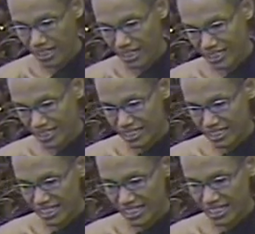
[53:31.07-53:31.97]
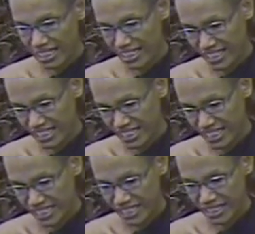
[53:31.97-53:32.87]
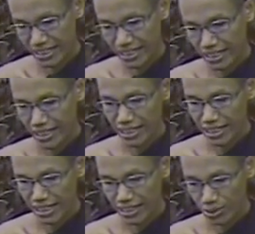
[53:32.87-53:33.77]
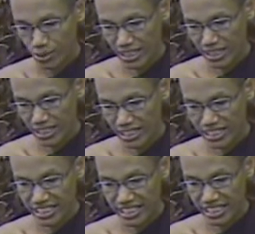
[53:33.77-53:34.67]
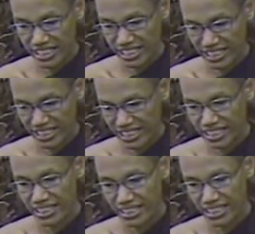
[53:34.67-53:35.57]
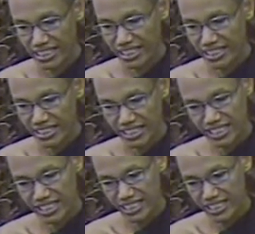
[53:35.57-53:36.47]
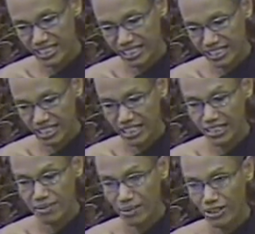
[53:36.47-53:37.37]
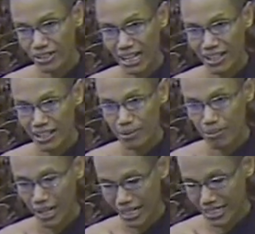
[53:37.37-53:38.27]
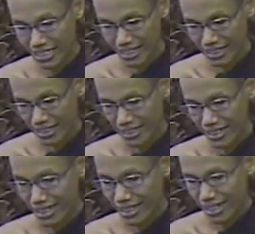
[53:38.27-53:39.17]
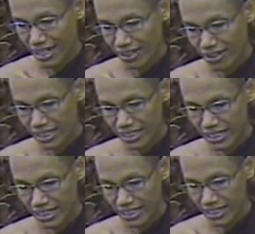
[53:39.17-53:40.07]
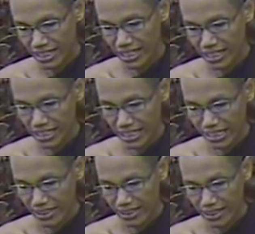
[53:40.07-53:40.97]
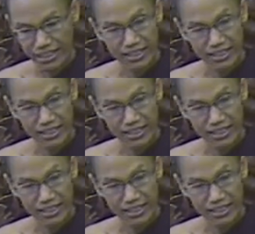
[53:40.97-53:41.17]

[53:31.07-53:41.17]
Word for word: uh, 66. Next one is a decision. Decision is adhimokkha in Pali, arises in